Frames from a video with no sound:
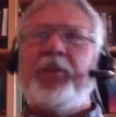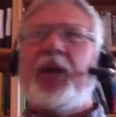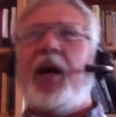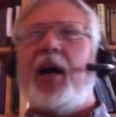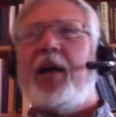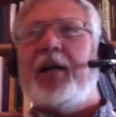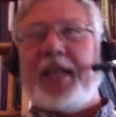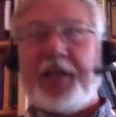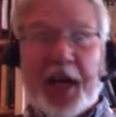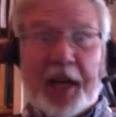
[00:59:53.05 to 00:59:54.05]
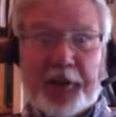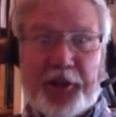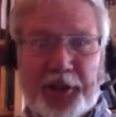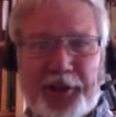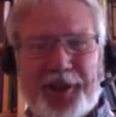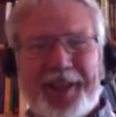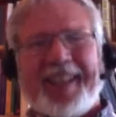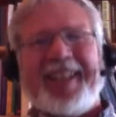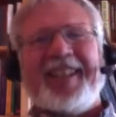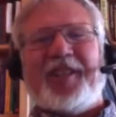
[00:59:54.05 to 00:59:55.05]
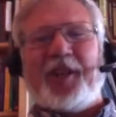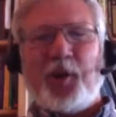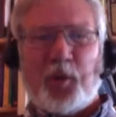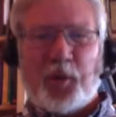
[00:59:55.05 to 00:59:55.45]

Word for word: uh, intelligence to